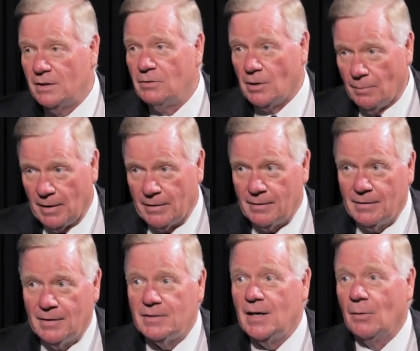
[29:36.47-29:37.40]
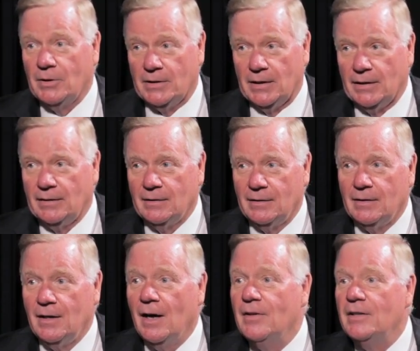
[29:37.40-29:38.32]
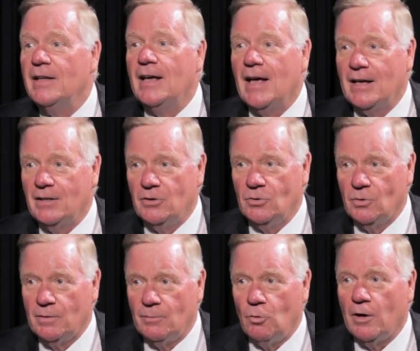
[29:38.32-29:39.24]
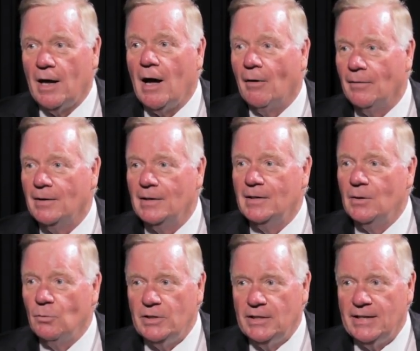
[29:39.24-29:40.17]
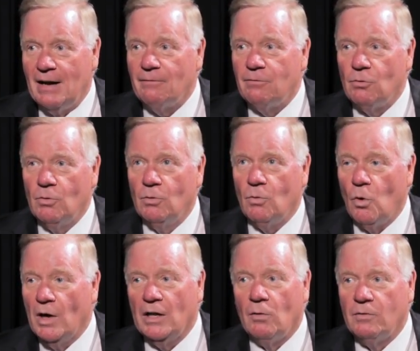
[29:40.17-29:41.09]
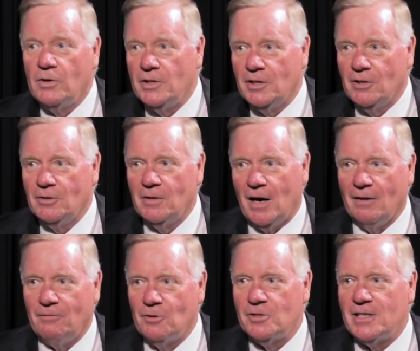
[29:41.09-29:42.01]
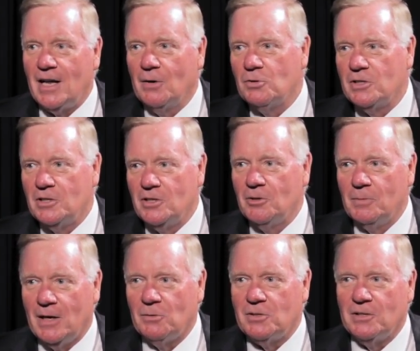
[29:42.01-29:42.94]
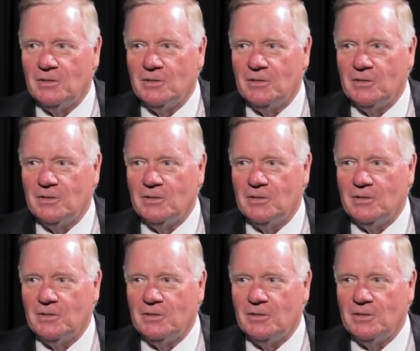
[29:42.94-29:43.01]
every other month. That's how we did it and then they had to do a report out. We did that for well over a year. I first thought it was a year, but I was